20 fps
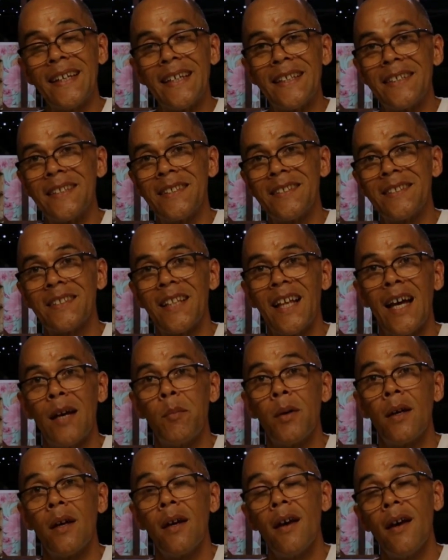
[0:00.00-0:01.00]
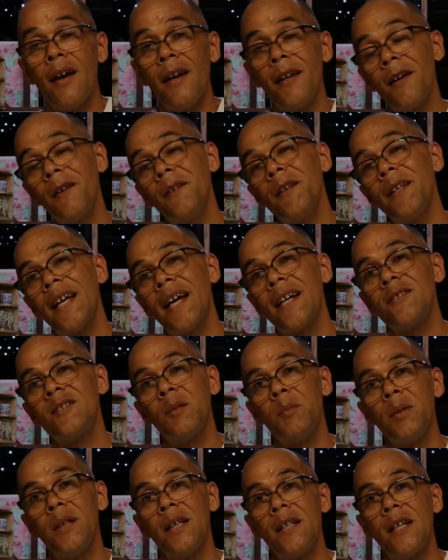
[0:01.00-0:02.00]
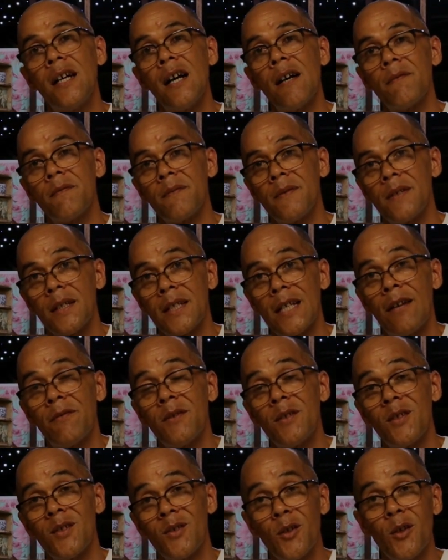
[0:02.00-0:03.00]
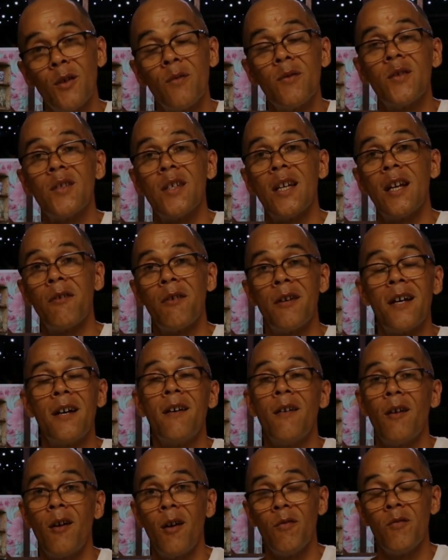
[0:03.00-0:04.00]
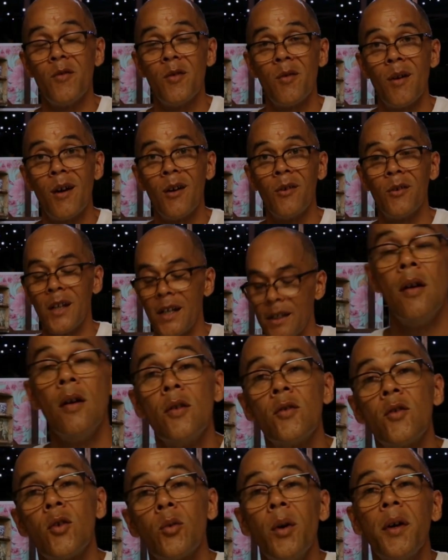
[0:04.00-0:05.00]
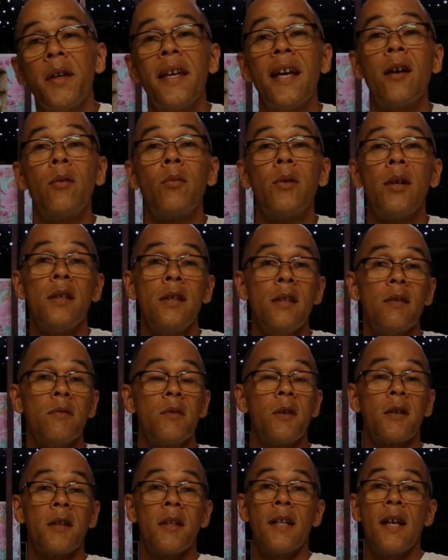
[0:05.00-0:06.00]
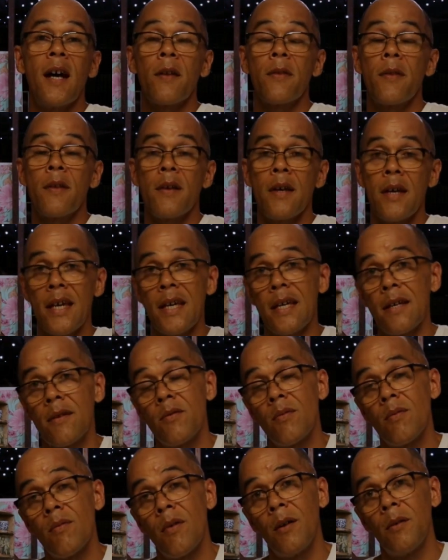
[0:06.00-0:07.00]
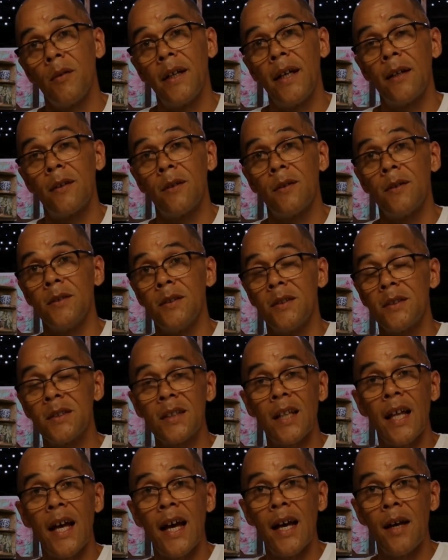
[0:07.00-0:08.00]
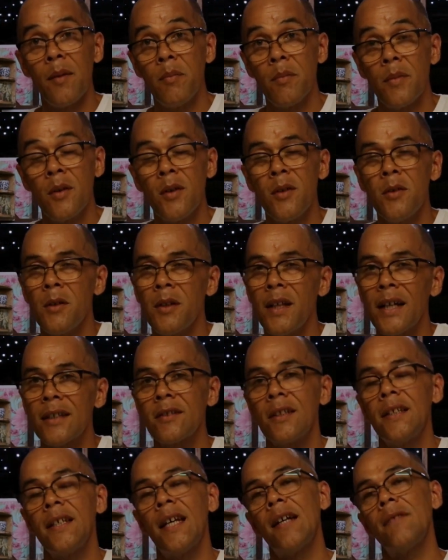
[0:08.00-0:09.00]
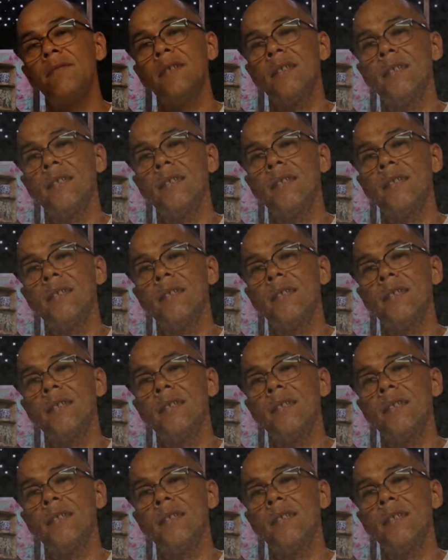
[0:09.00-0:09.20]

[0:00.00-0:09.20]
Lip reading: inking slab. It only has to be enough to cover the surface area of your roller. To work out whether you've got enough ink rolled out on your slab, you'll actually have